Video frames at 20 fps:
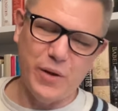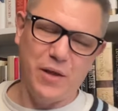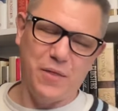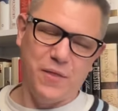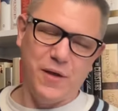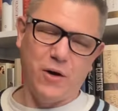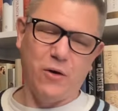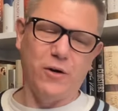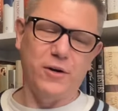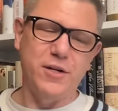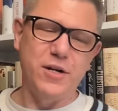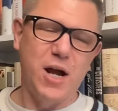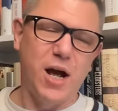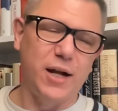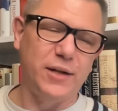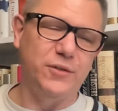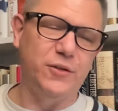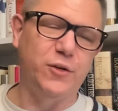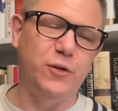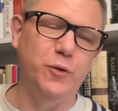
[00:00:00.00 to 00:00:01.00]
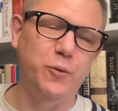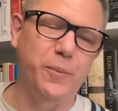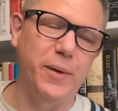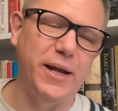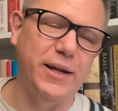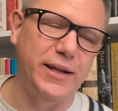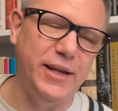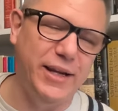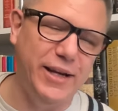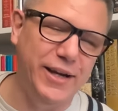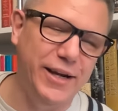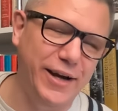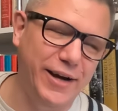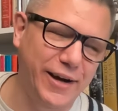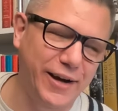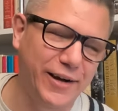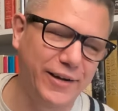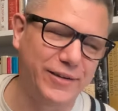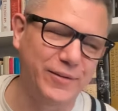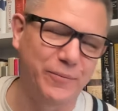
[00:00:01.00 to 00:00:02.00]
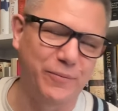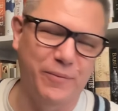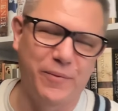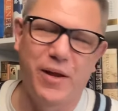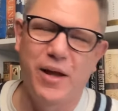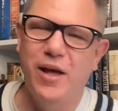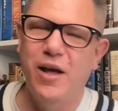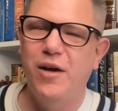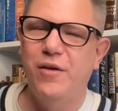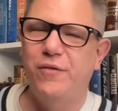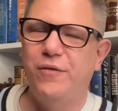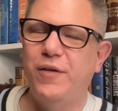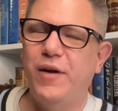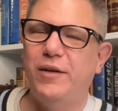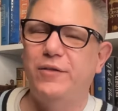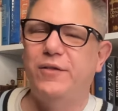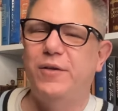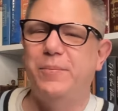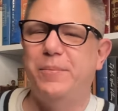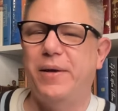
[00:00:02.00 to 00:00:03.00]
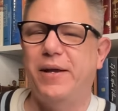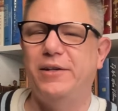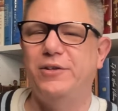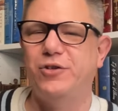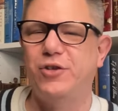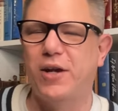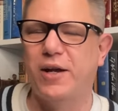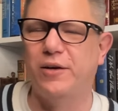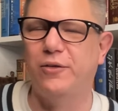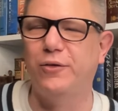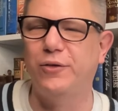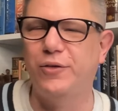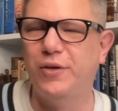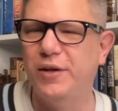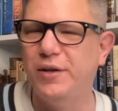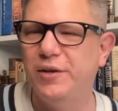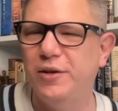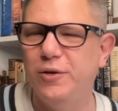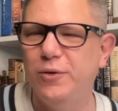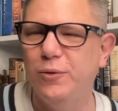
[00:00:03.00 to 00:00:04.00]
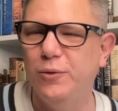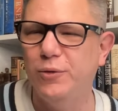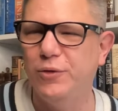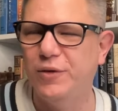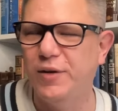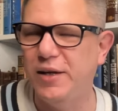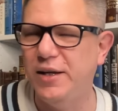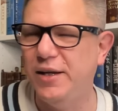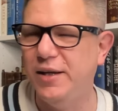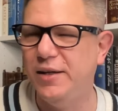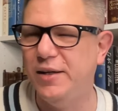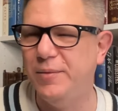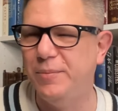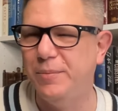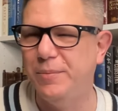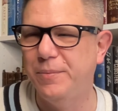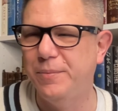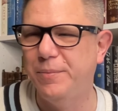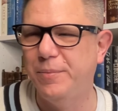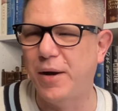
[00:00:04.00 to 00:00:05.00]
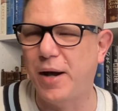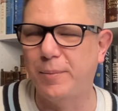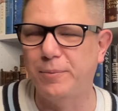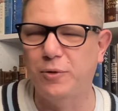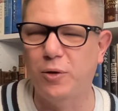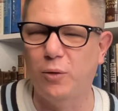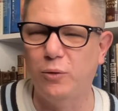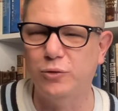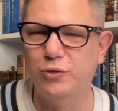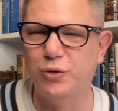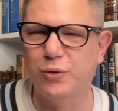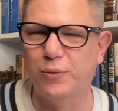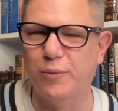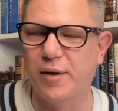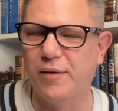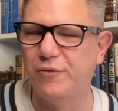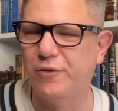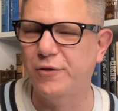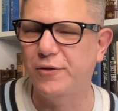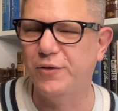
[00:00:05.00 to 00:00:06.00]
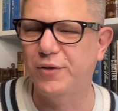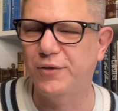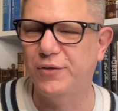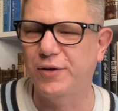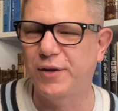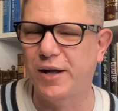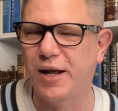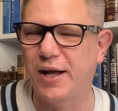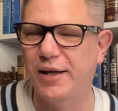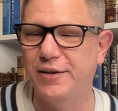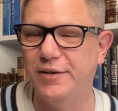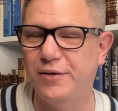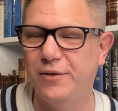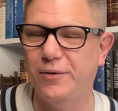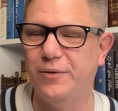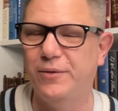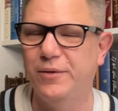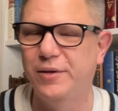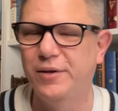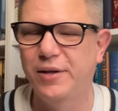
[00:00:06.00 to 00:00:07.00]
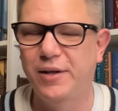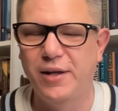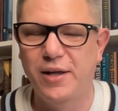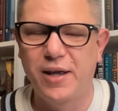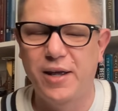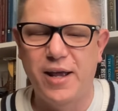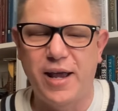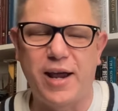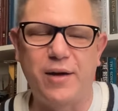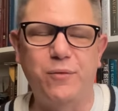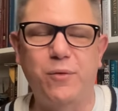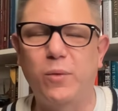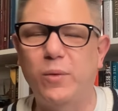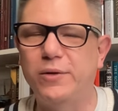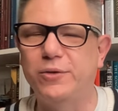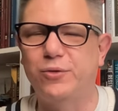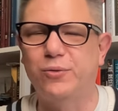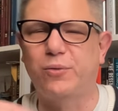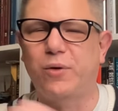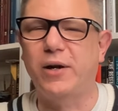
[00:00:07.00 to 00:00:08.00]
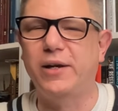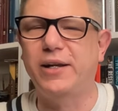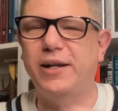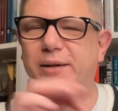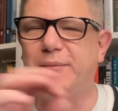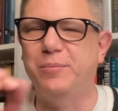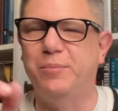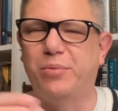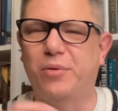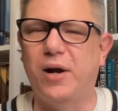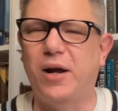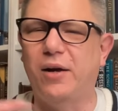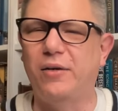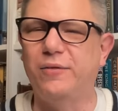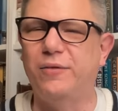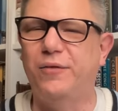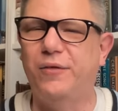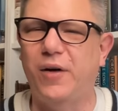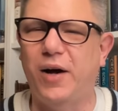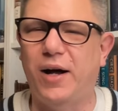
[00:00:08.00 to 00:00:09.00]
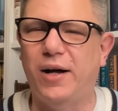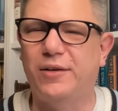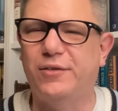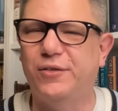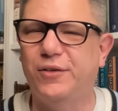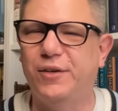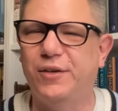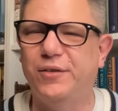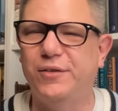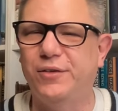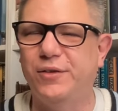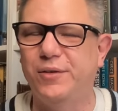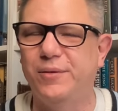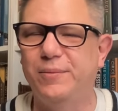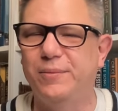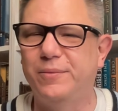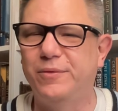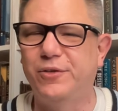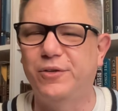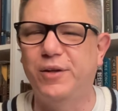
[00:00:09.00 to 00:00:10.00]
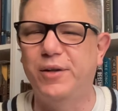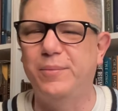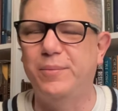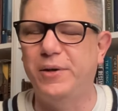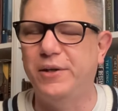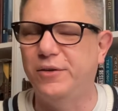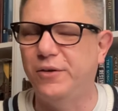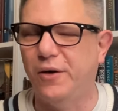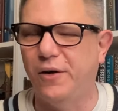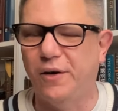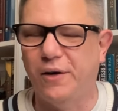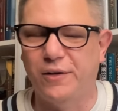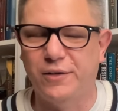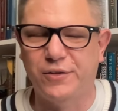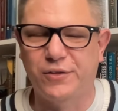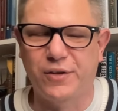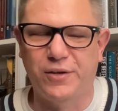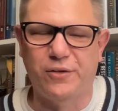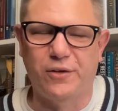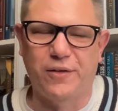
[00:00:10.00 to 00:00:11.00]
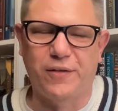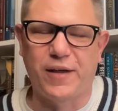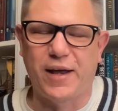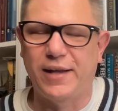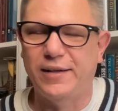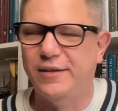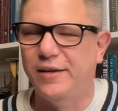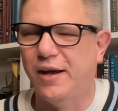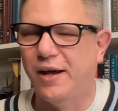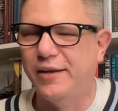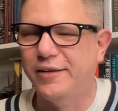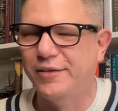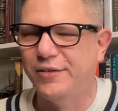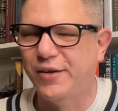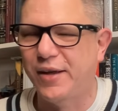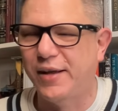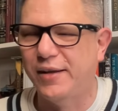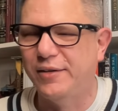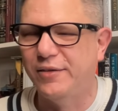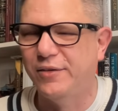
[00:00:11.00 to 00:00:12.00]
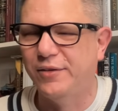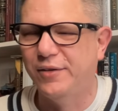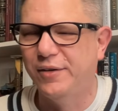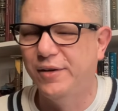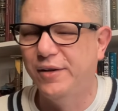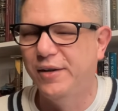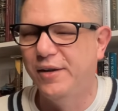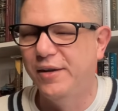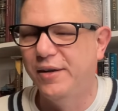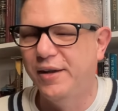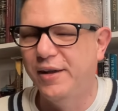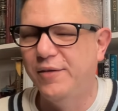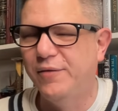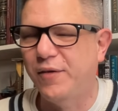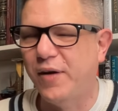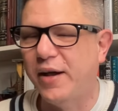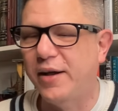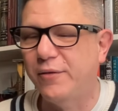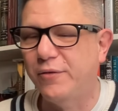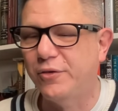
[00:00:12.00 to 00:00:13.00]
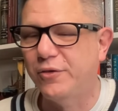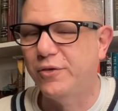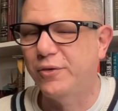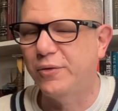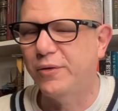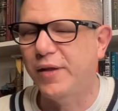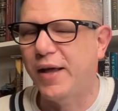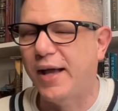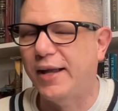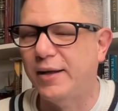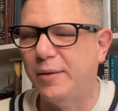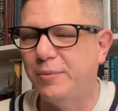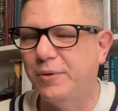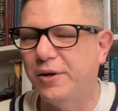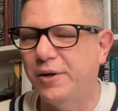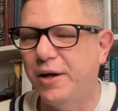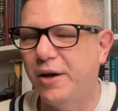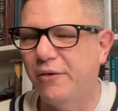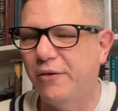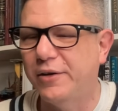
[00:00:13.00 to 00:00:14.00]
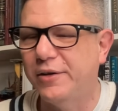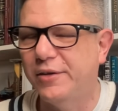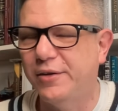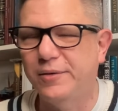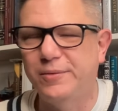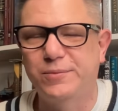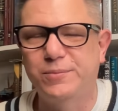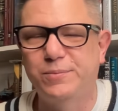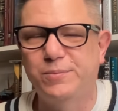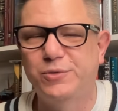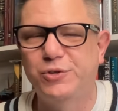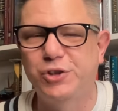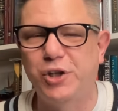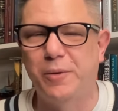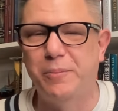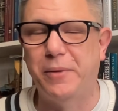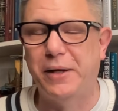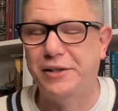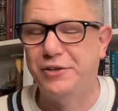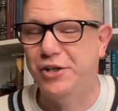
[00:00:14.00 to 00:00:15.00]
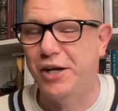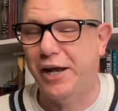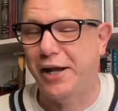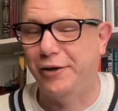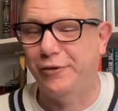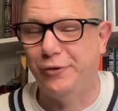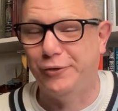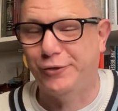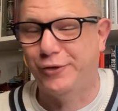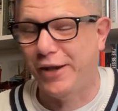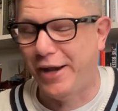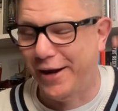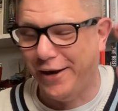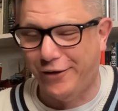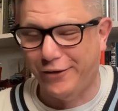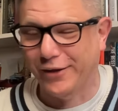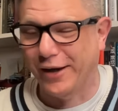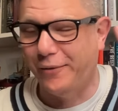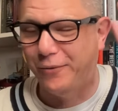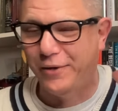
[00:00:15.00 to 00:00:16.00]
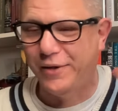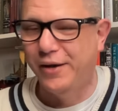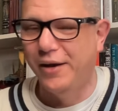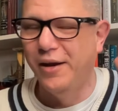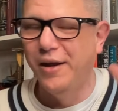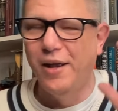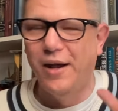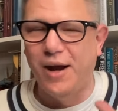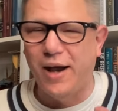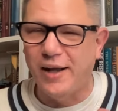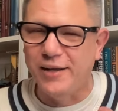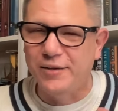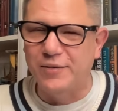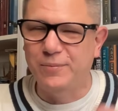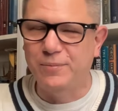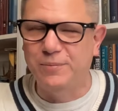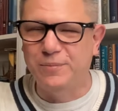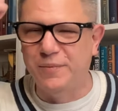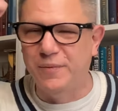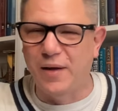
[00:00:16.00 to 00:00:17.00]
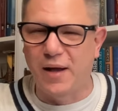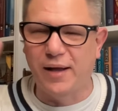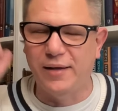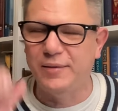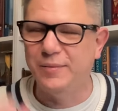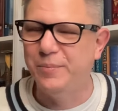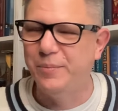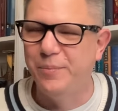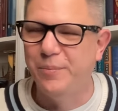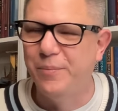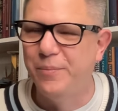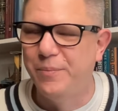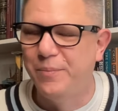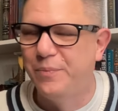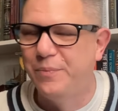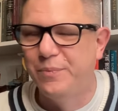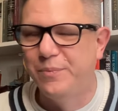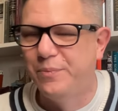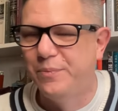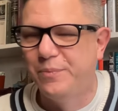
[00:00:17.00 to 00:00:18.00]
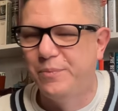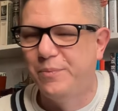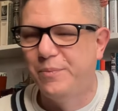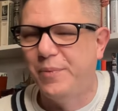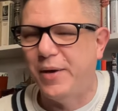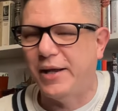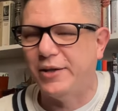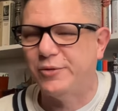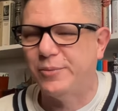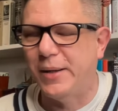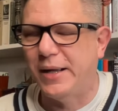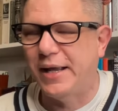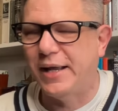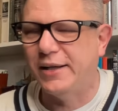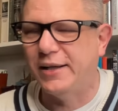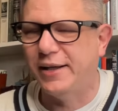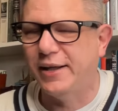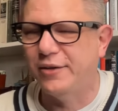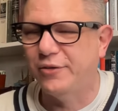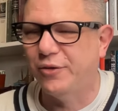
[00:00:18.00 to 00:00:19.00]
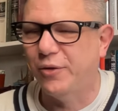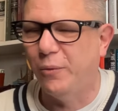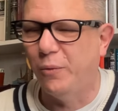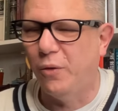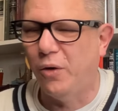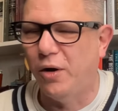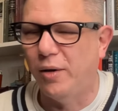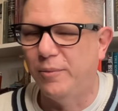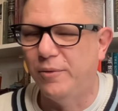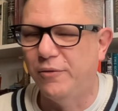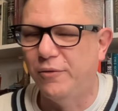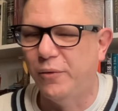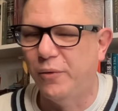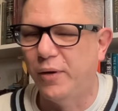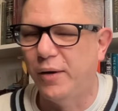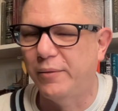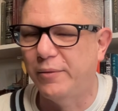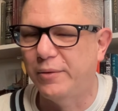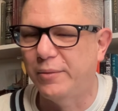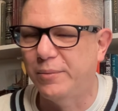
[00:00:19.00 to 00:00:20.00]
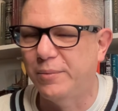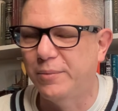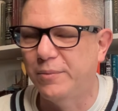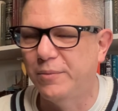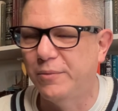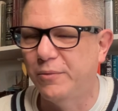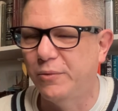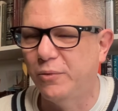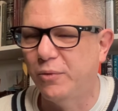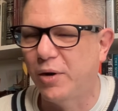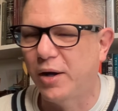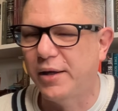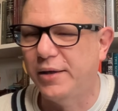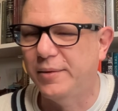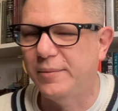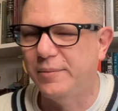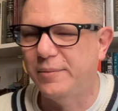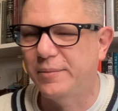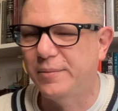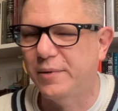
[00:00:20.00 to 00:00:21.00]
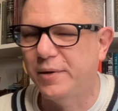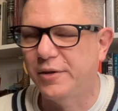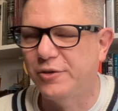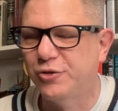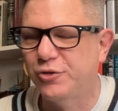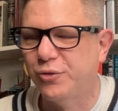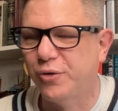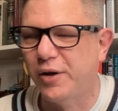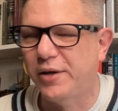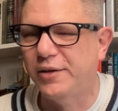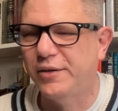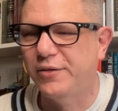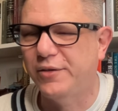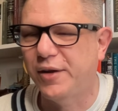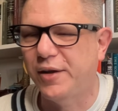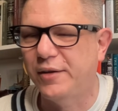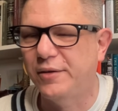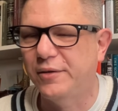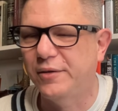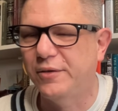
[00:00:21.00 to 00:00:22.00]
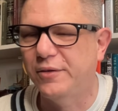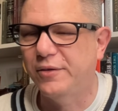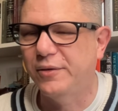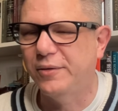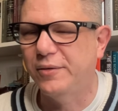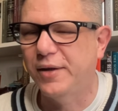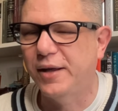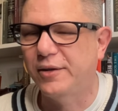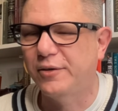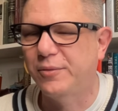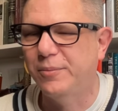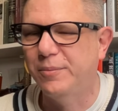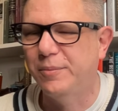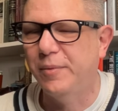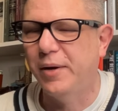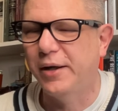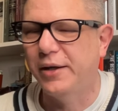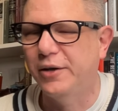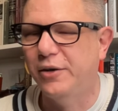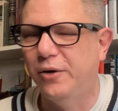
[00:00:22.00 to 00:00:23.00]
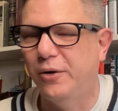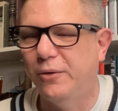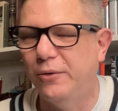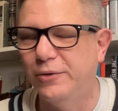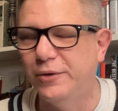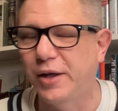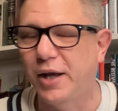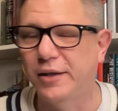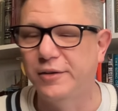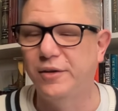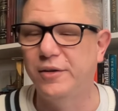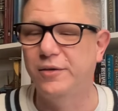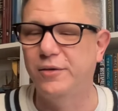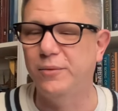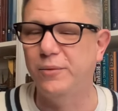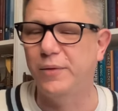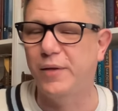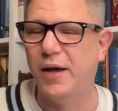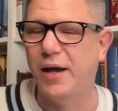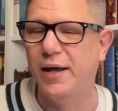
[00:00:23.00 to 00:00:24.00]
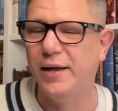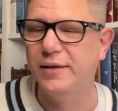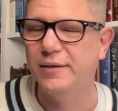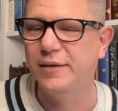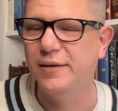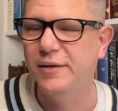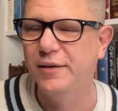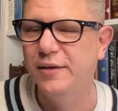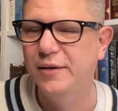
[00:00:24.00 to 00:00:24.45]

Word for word: there are not too many fountain pen channels that use the pop culture references that I do. Everyone's writing brown foxes and sleepy dogs and all that nonsense. If I ever do that, I'm going to shut my channel down. I'd bash my head against the wall before I would write a trite sentence. That's my goal, not to do that.